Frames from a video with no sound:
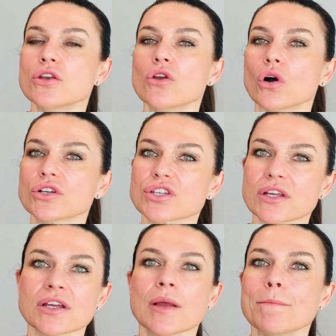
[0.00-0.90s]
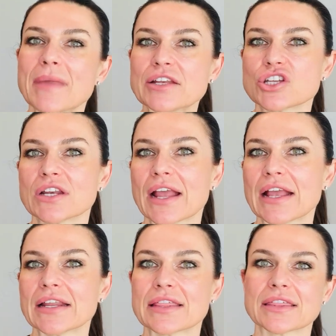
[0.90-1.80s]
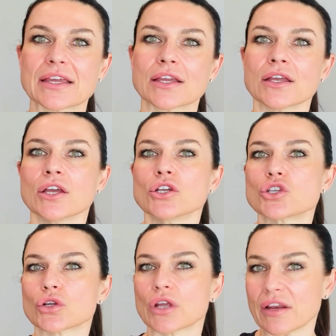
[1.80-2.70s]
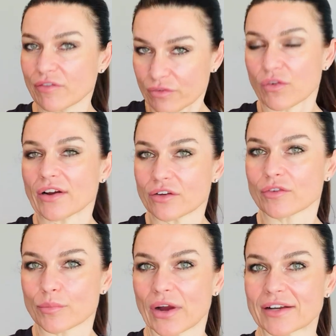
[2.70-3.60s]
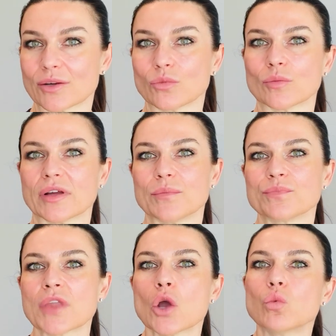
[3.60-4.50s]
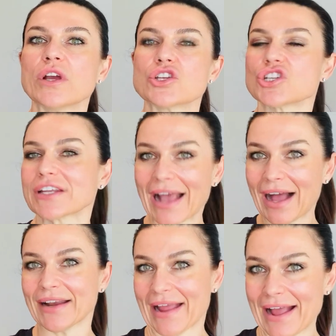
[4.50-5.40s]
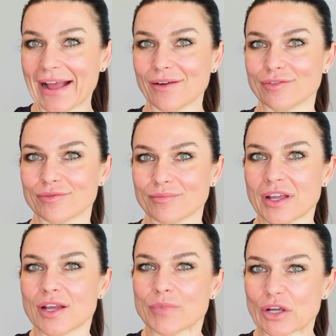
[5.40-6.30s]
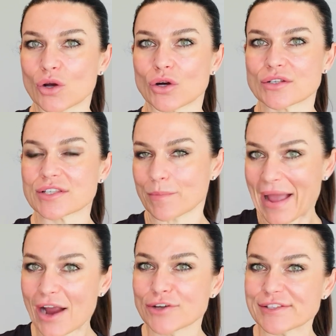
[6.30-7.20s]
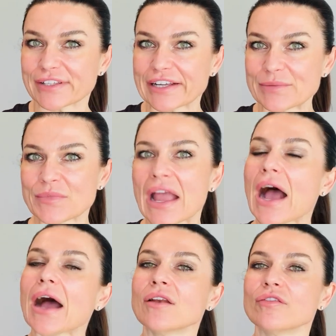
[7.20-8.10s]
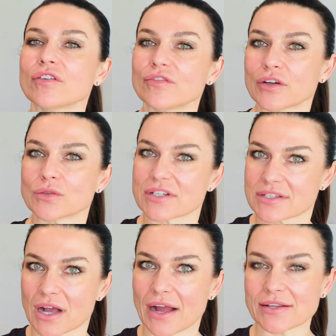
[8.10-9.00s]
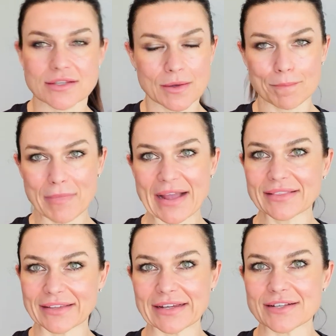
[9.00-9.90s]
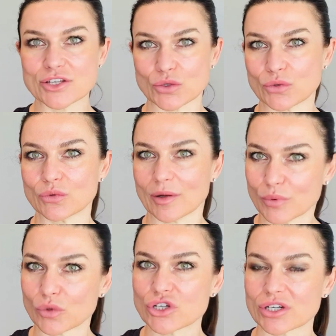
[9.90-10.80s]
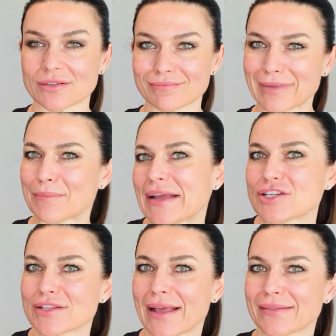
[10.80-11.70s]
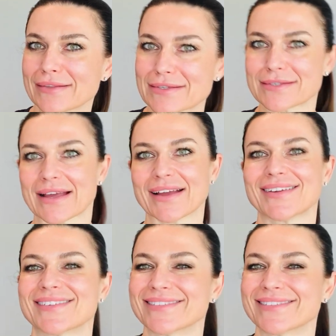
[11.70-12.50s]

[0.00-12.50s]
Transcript: not to mention anything in front of a pregnant woman which she can't have, because apparently unfulfilled desires may lead to abortion. Imagine that in this day.